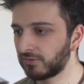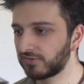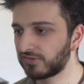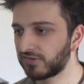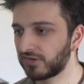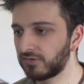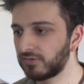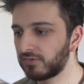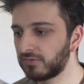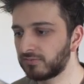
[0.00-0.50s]
or
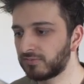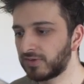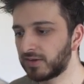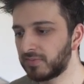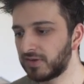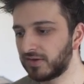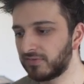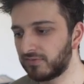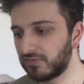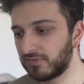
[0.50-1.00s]
so,
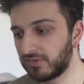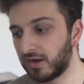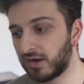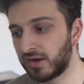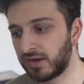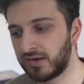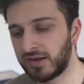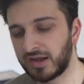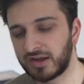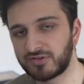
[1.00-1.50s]
maybe
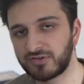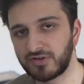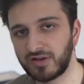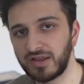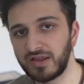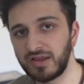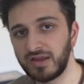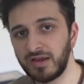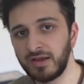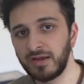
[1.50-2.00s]
9
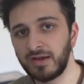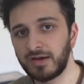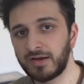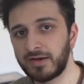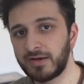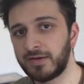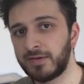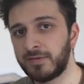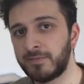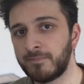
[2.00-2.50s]
actually.
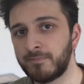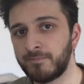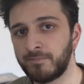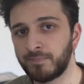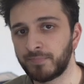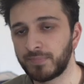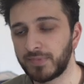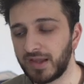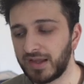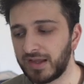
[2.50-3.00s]

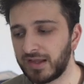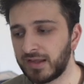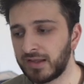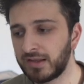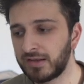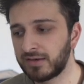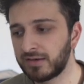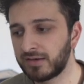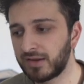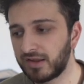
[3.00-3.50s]

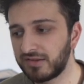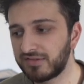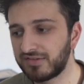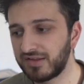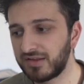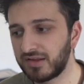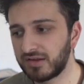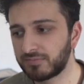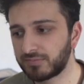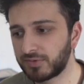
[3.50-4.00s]
And I'd
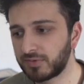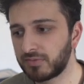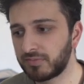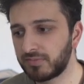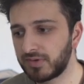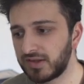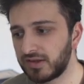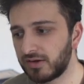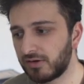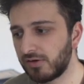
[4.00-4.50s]
say that
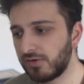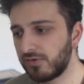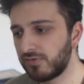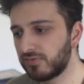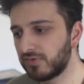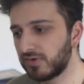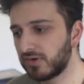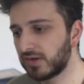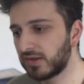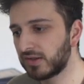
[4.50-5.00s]
probably
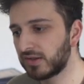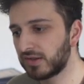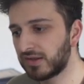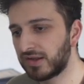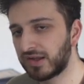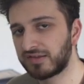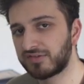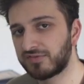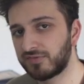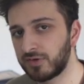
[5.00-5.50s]
over the
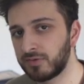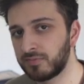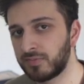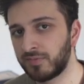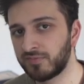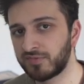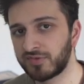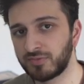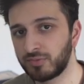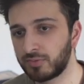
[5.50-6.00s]
next few
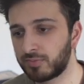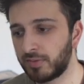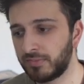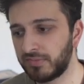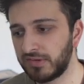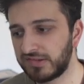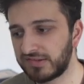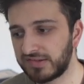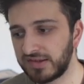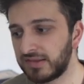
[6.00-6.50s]
months, we'll
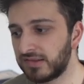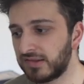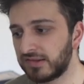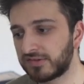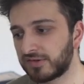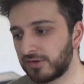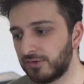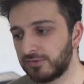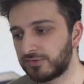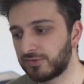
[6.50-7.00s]
probably see
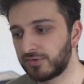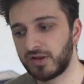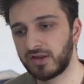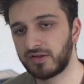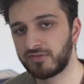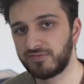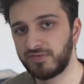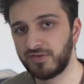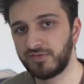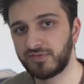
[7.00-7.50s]
this go to
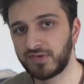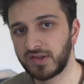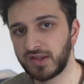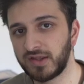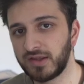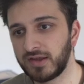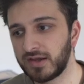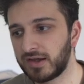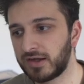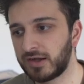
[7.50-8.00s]
like
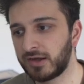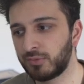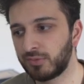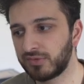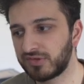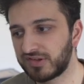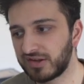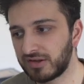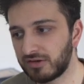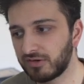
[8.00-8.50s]
50.
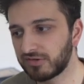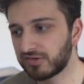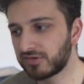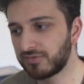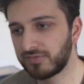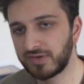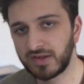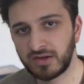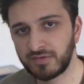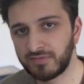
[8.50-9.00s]
We'll see lots
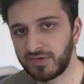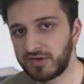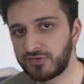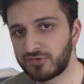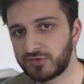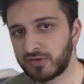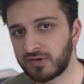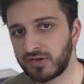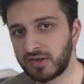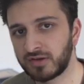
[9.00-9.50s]
of
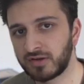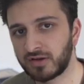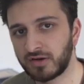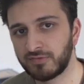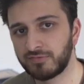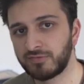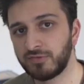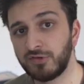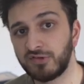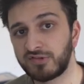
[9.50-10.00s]
innovation and
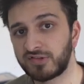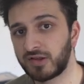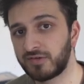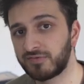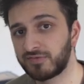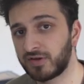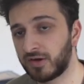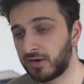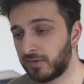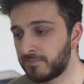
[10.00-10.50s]
kind of new
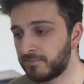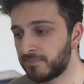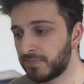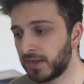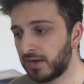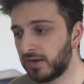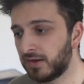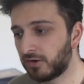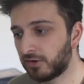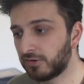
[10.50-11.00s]
stuff come
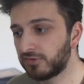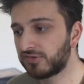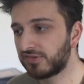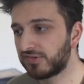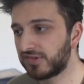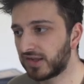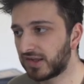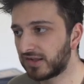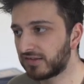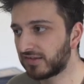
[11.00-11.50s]
onto
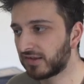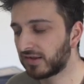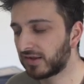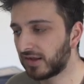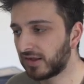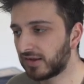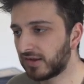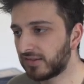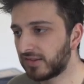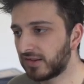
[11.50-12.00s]
zkSync.
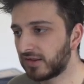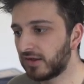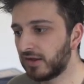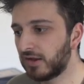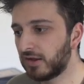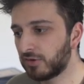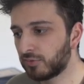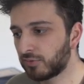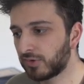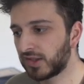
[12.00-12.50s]
And I think
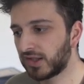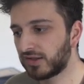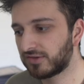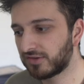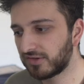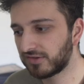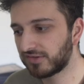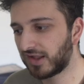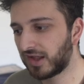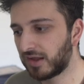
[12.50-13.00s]
when
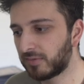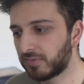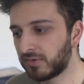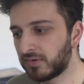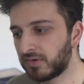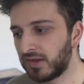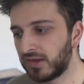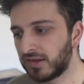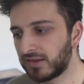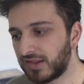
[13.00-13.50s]
does
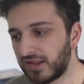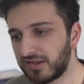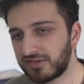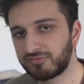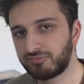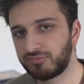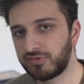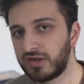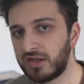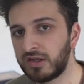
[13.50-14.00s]
happen,
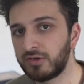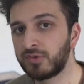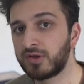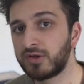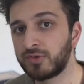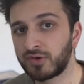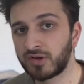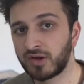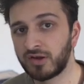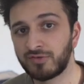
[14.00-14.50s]
that's really when
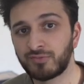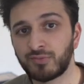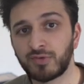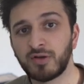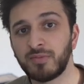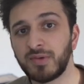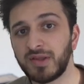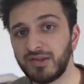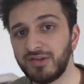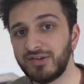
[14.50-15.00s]
you kind of
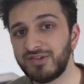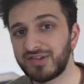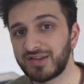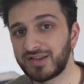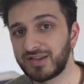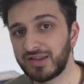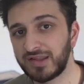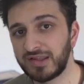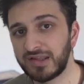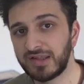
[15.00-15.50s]
want to be
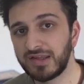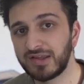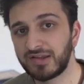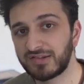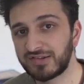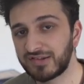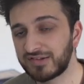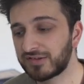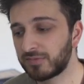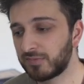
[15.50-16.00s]
using the
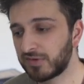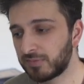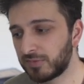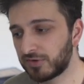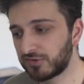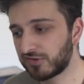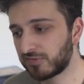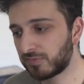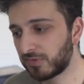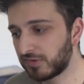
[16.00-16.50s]
ecosystem as
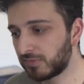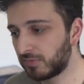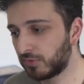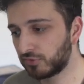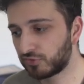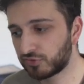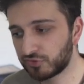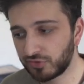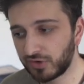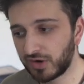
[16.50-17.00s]
much as
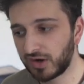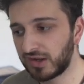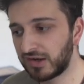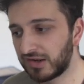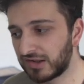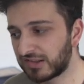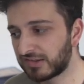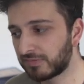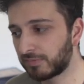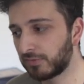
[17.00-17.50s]
possible. Try
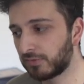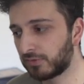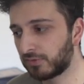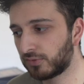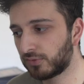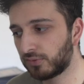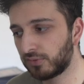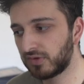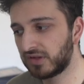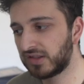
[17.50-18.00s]
and
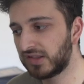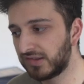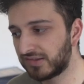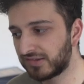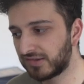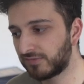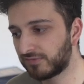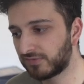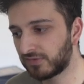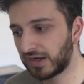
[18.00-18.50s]
explore all of these
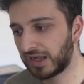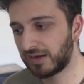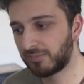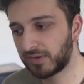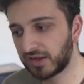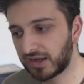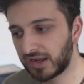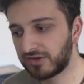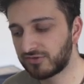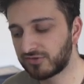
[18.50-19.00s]
different
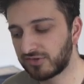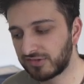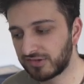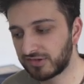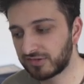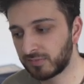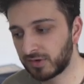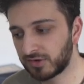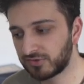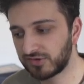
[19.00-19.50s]
applications
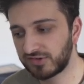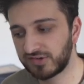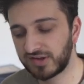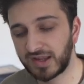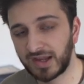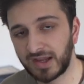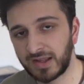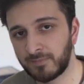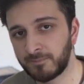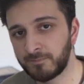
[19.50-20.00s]
as much as you
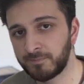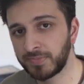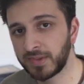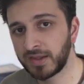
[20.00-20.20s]
can.